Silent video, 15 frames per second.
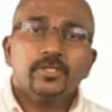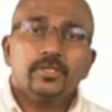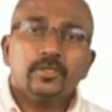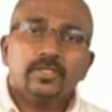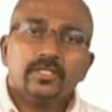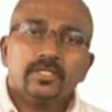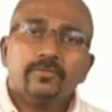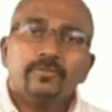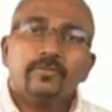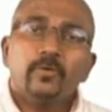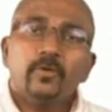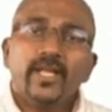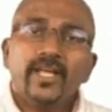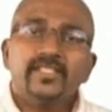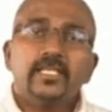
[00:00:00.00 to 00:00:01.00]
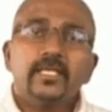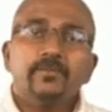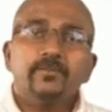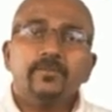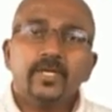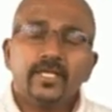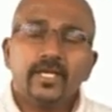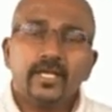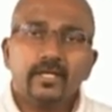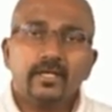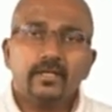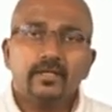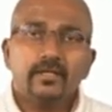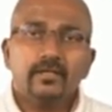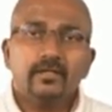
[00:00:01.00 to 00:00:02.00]
sure that the flow lines keep working,
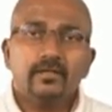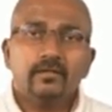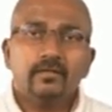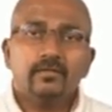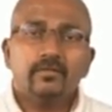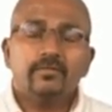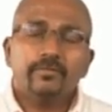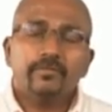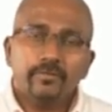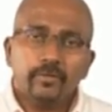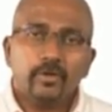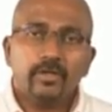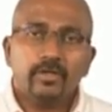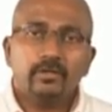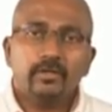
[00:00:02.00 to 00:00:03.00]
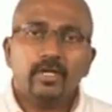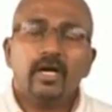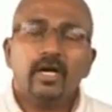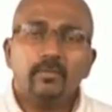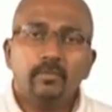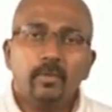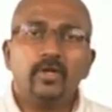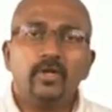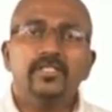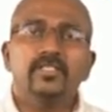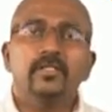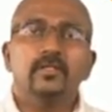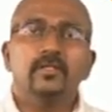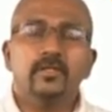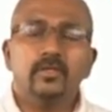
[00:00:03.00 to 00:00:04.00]
Ford
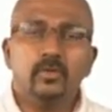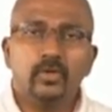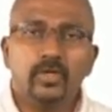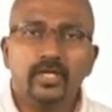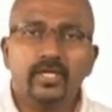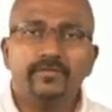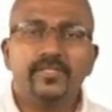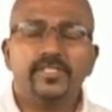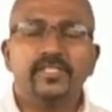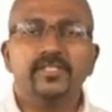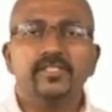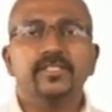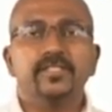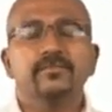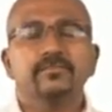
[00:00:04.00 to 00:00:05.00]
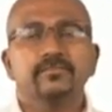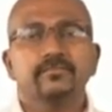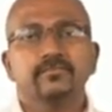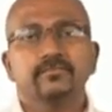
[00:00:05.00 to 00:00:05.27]
abolished local efficiencies.